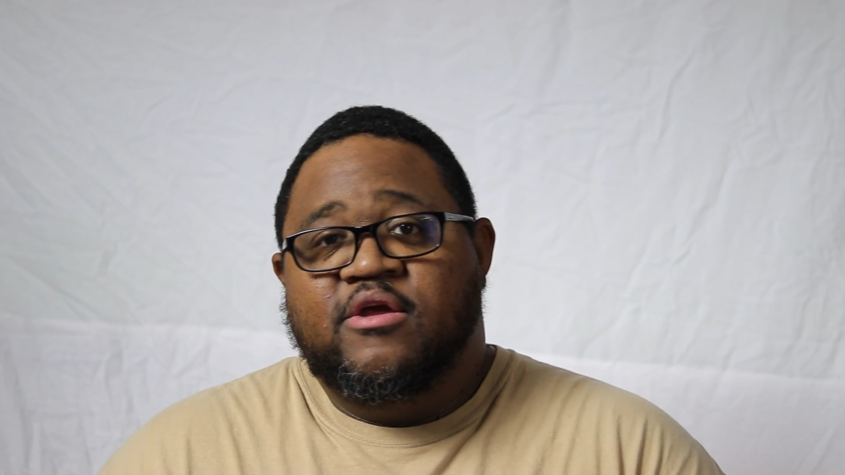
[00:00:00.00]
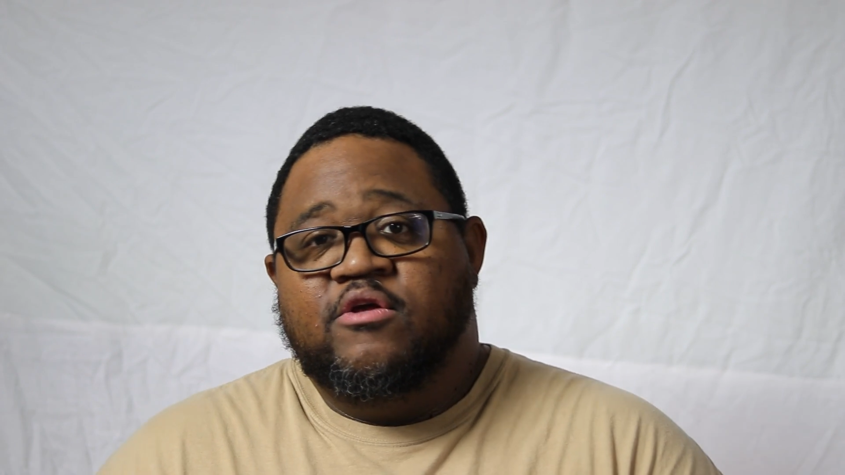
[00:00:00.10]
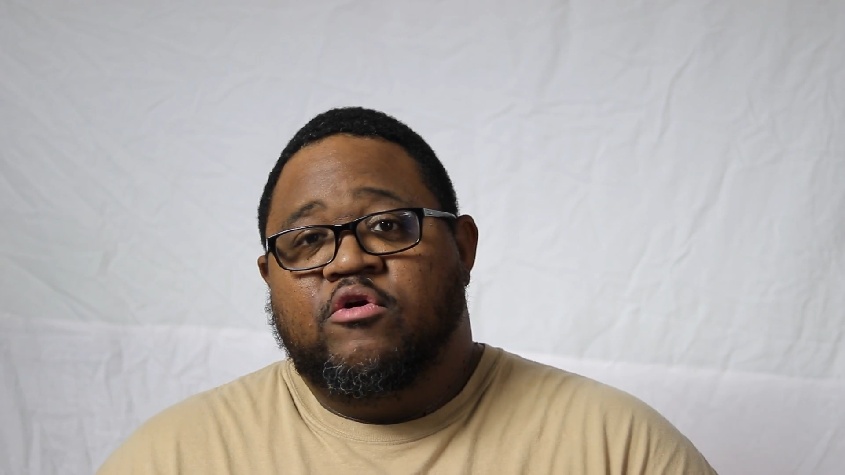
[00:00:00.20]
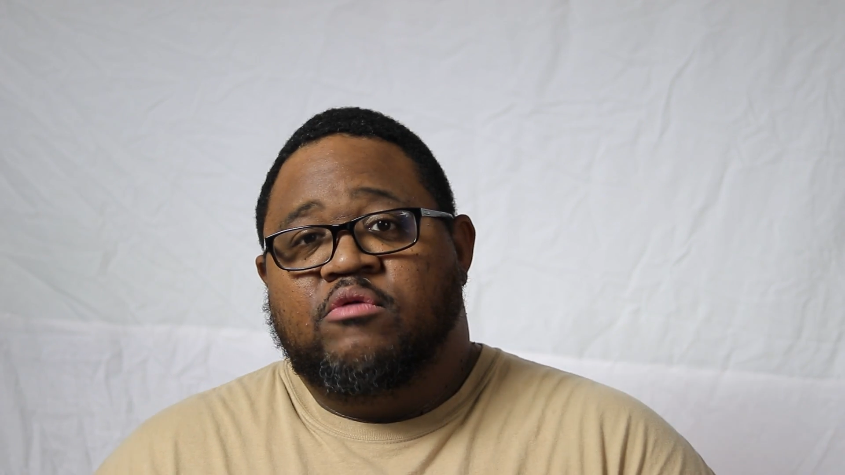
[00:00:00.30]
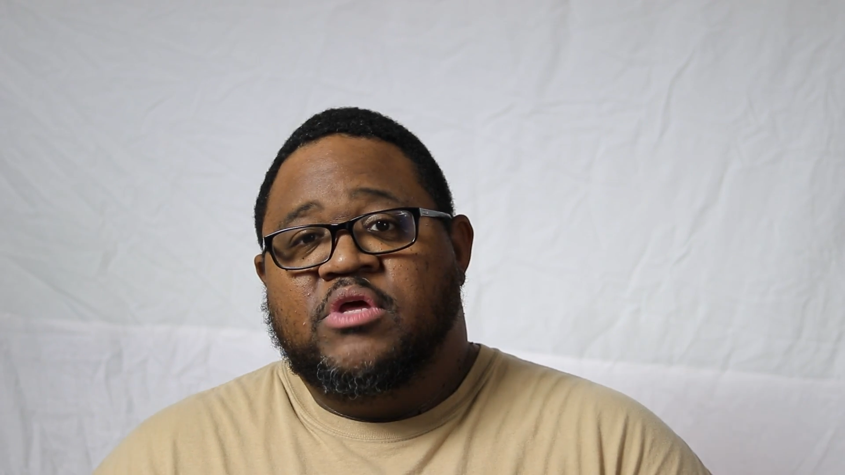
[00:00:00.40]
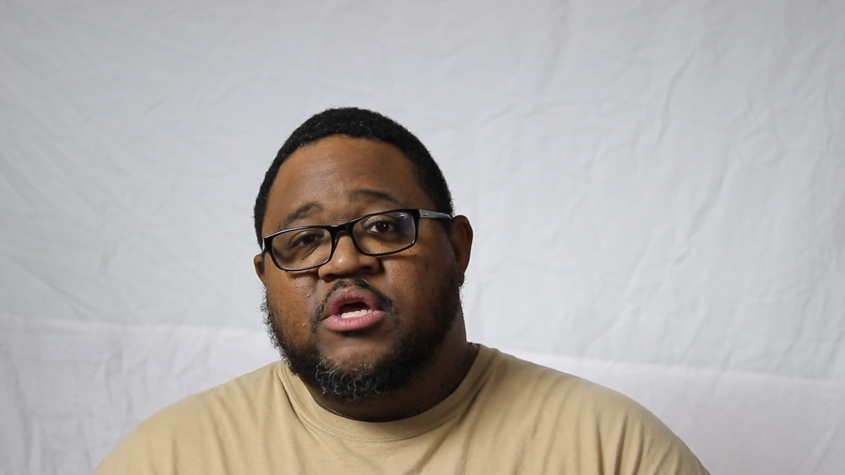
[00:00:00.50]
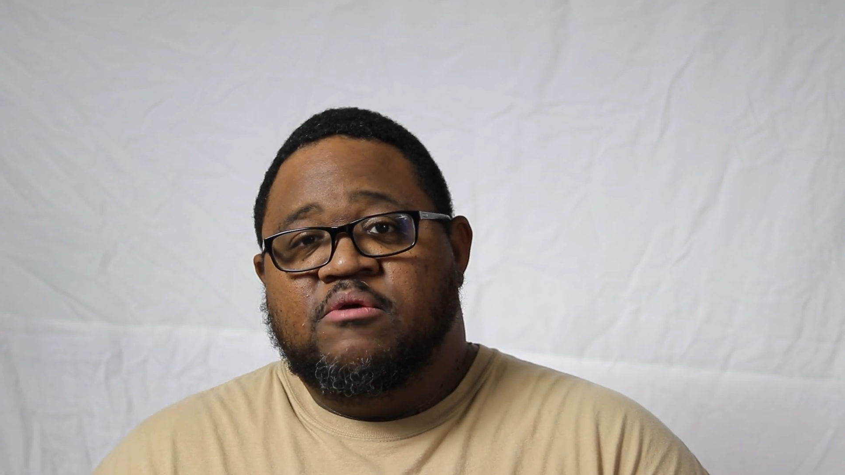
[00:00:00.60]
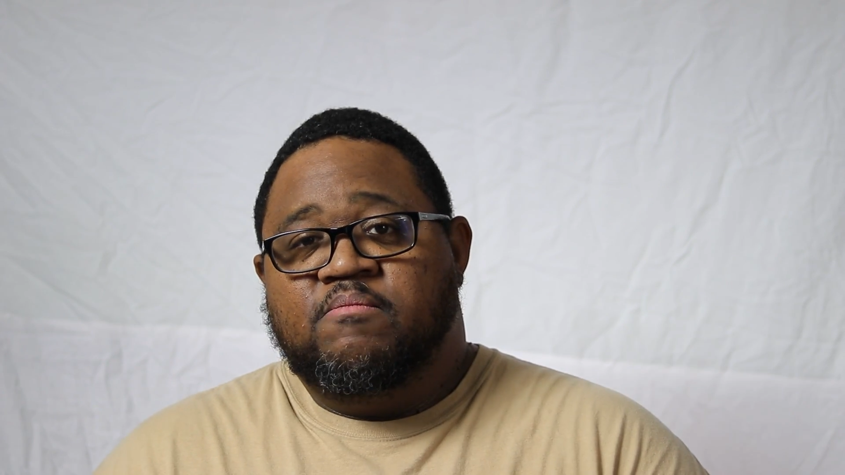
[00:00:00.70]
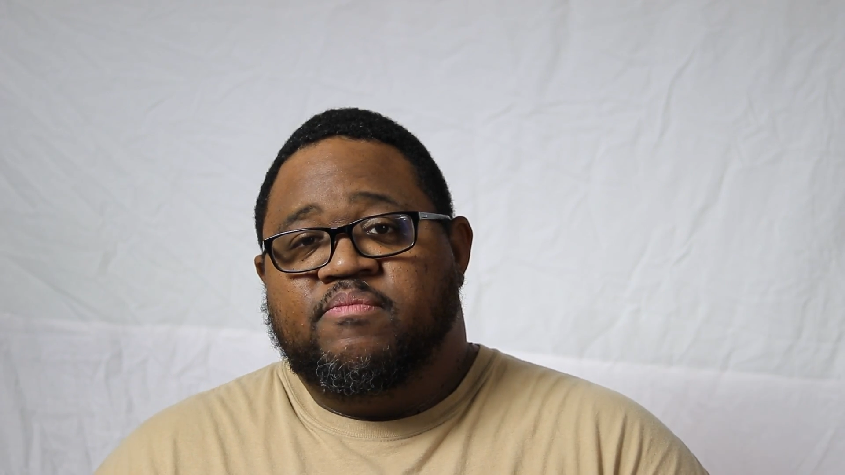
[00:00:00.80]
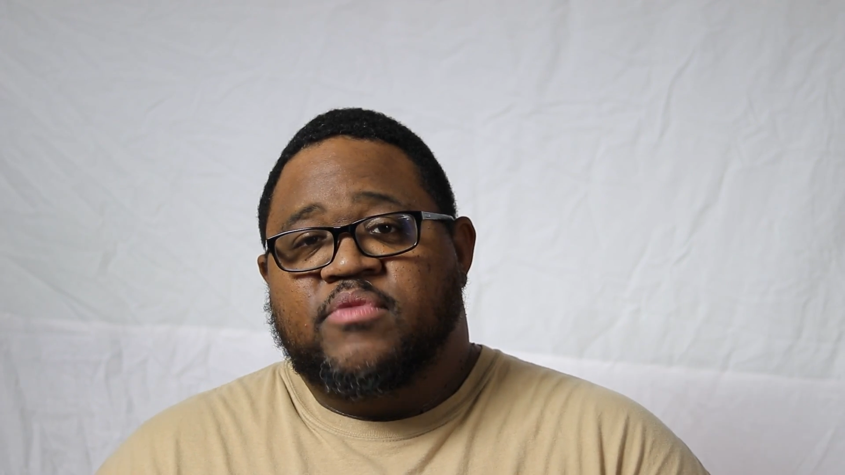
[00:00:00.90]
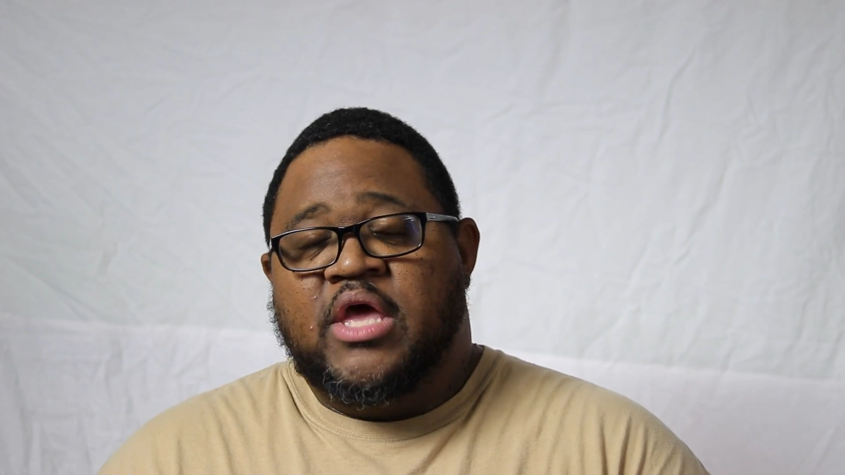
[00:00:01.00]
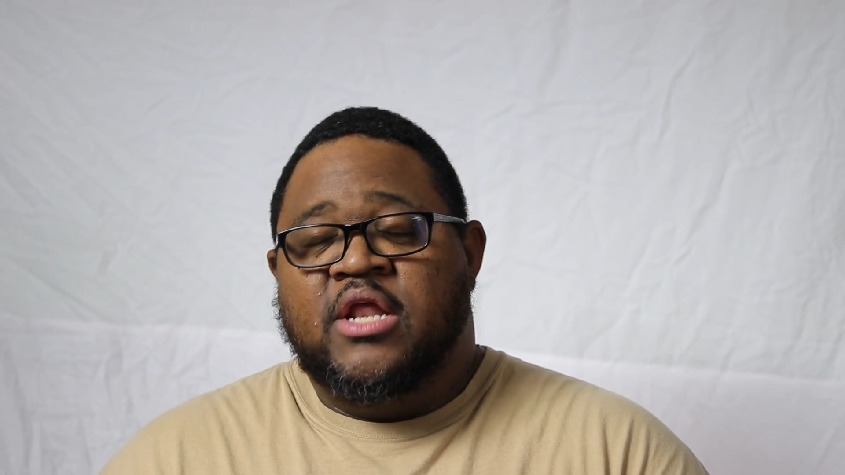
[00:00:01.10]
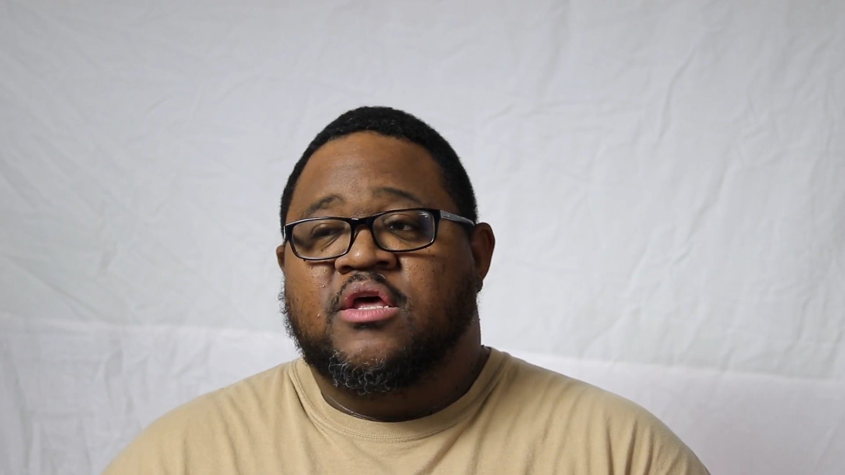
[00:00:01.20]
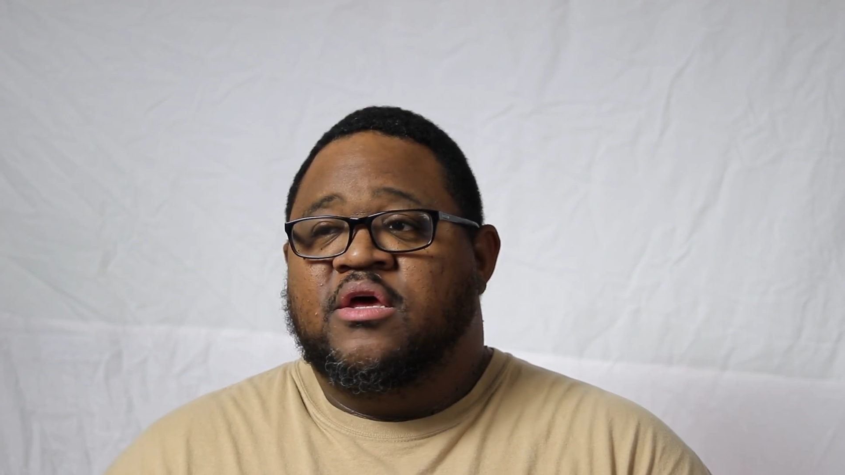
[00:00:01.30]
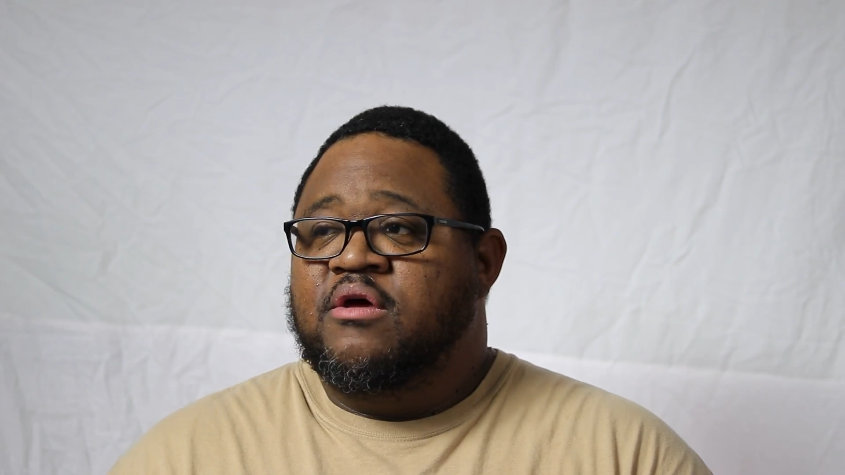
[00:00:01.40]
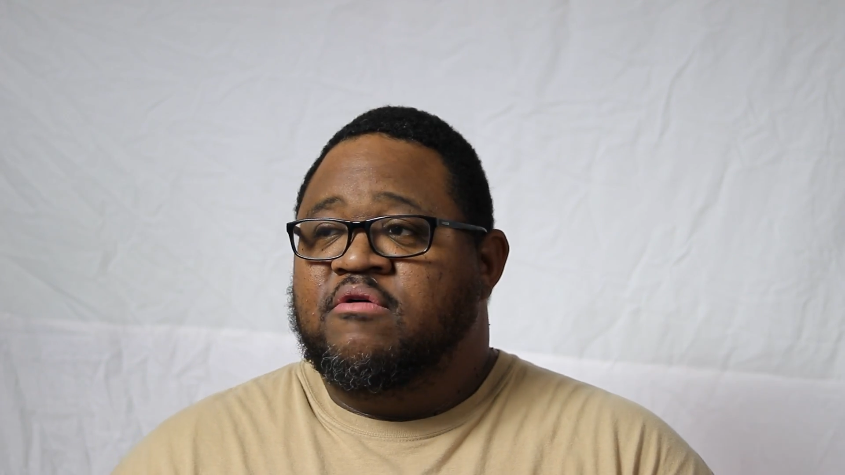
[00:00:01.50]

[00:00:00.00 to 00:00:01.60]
You know what I mean? And